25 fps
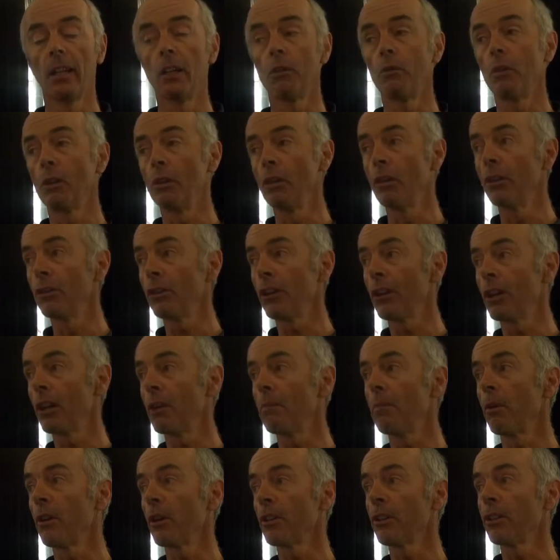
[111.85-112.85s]
we'd lose all our
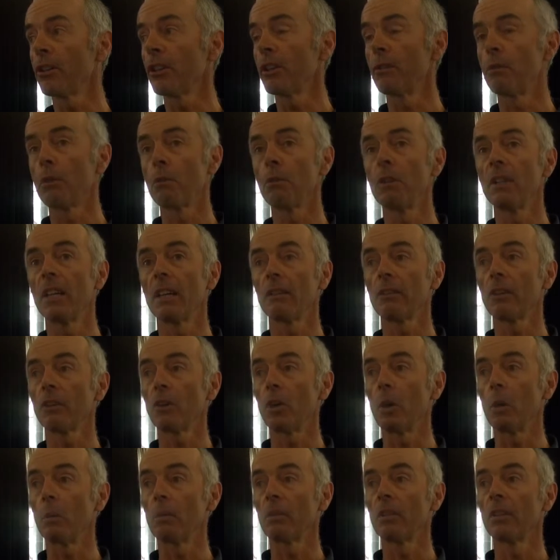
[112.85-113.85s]
moisture and we wouldn't have
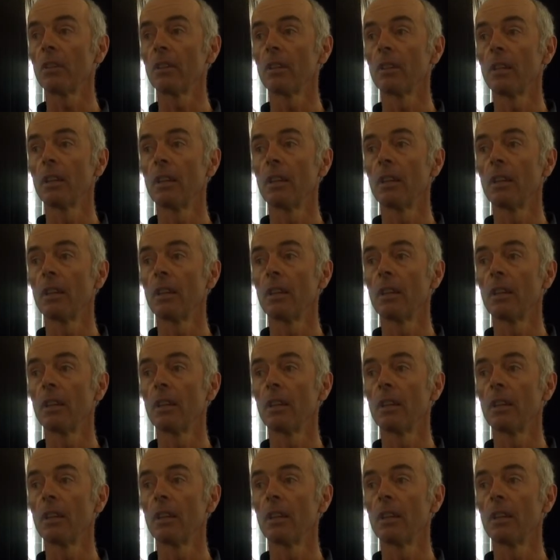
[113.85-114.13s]
crops.